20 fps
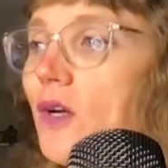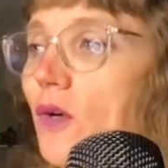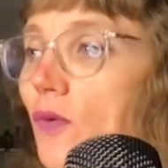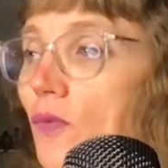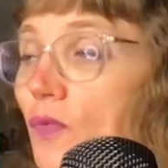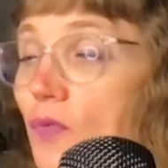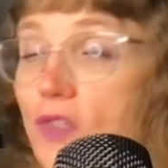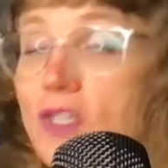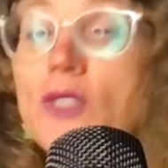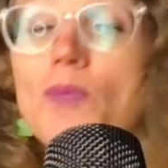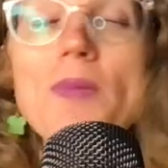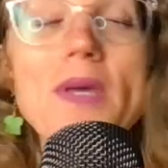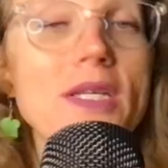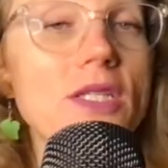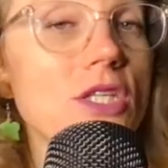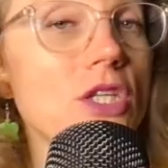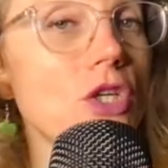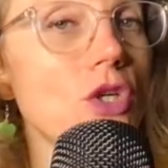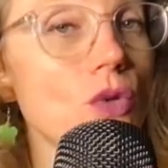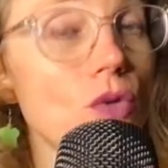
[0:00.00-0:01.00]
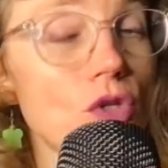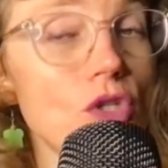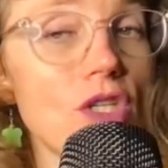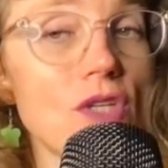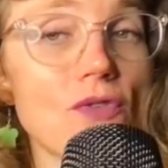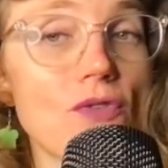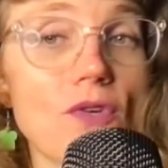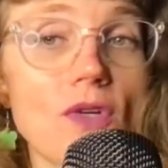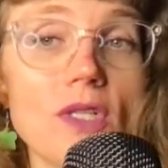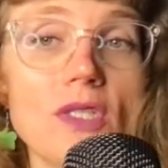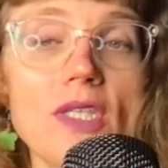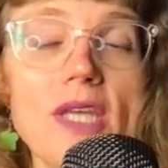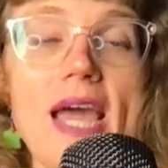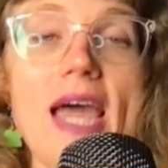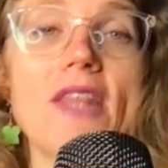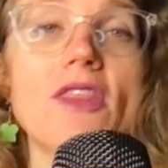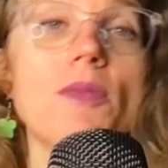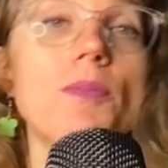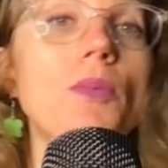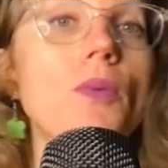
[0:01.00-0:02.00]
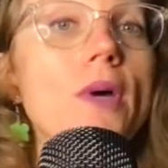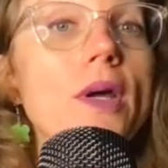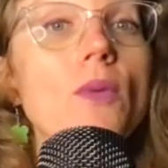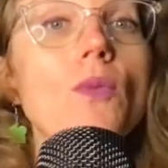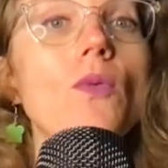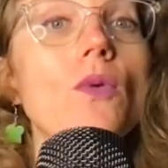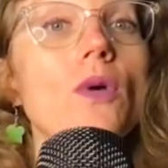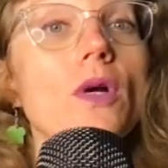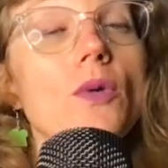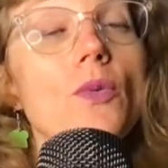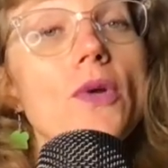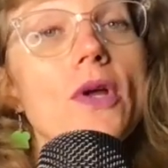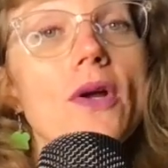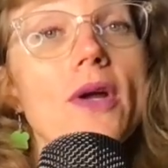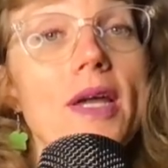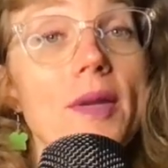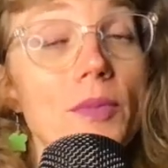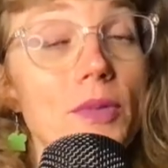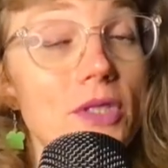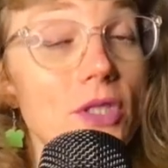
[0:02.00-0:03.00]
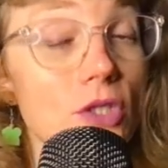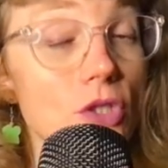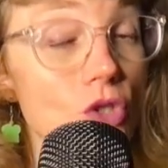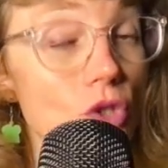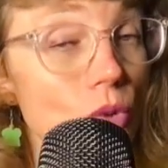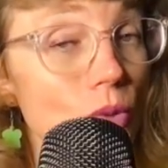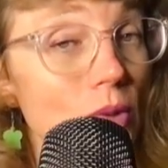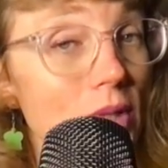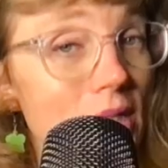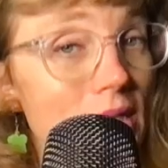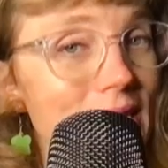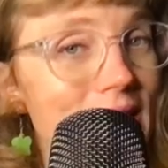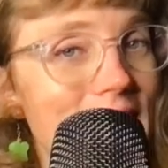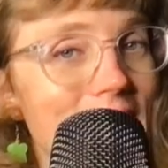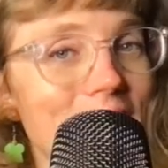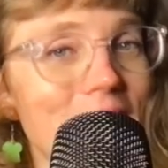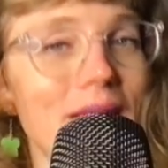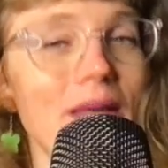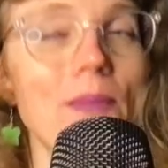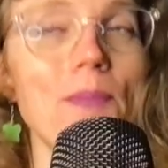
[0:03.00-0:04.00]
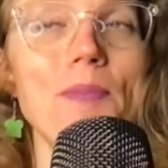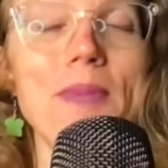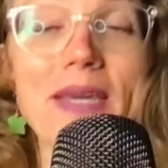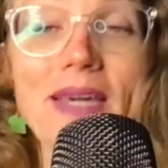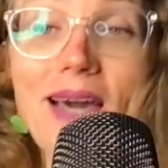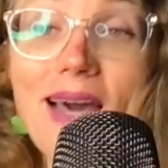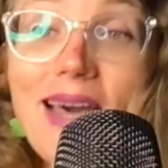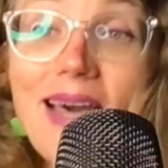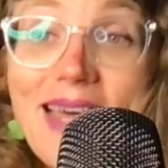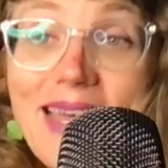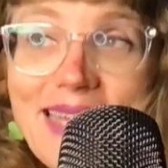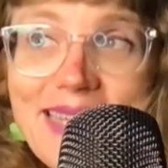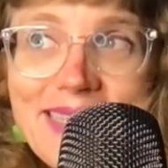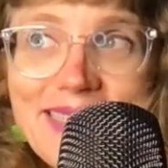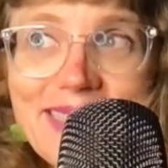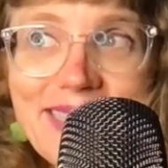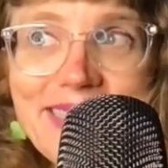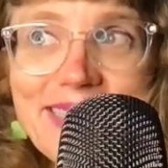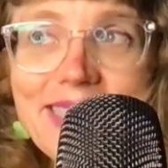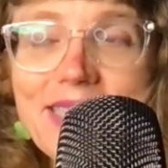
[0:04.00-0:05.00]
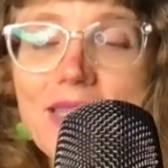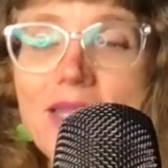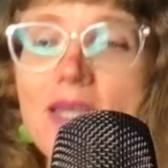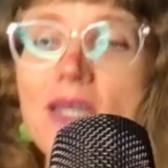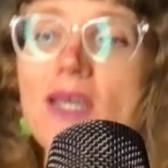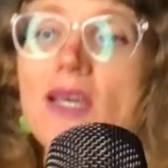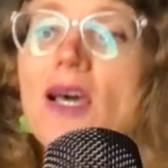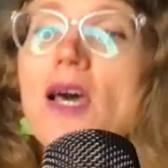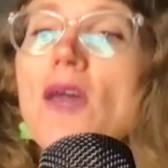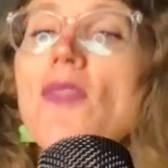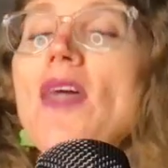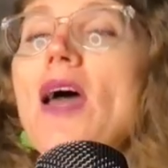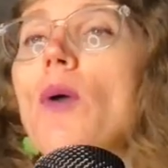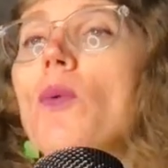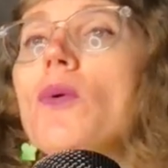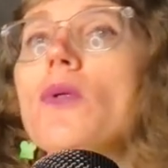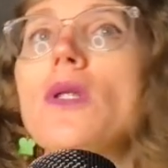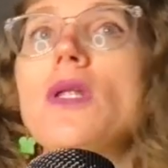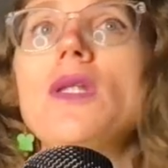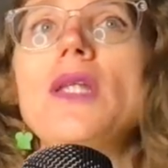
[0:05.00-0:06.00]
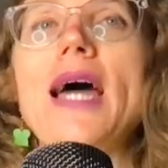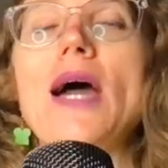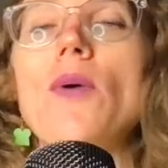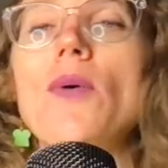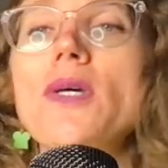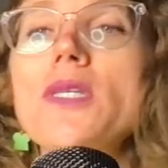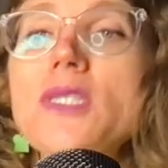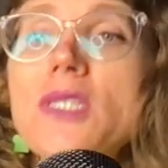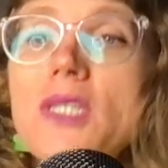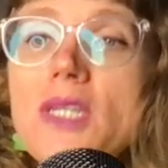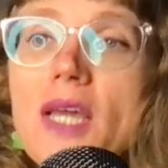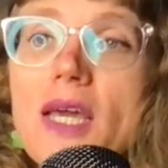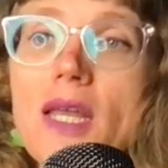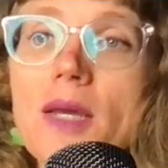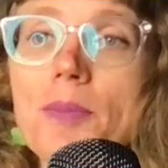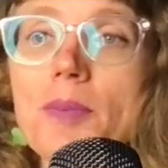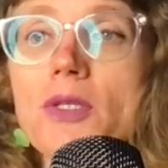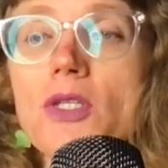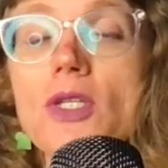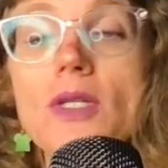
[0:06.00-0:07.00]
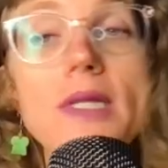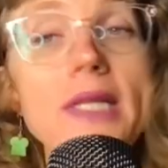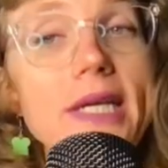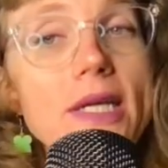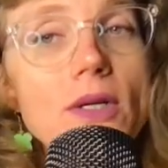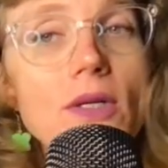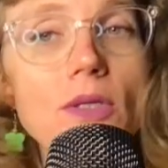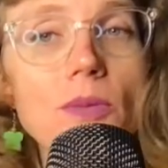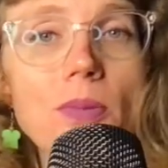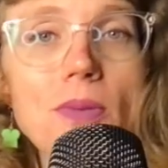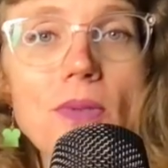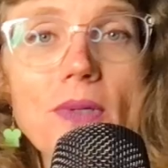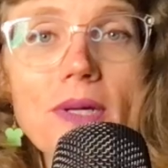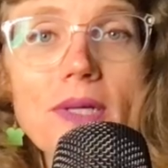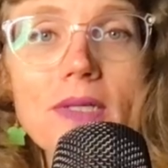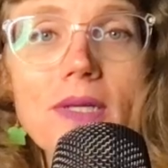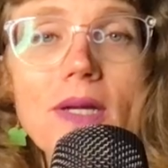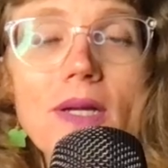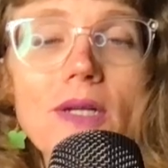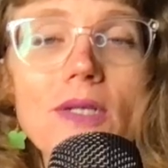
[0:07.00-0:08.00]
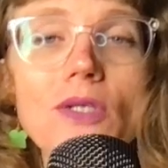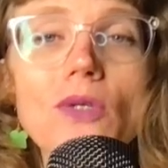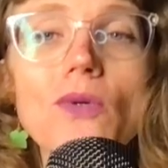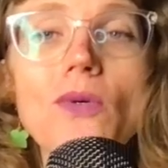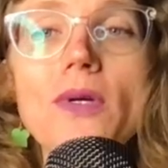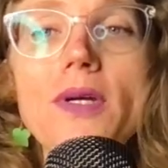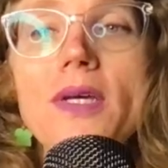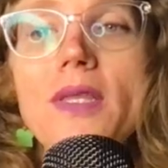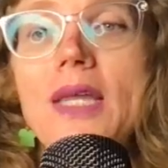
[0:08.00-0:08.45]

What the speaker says: This makes a huge difference at the point where we are able to do it, because that will allow us to get up into leader deploying territory.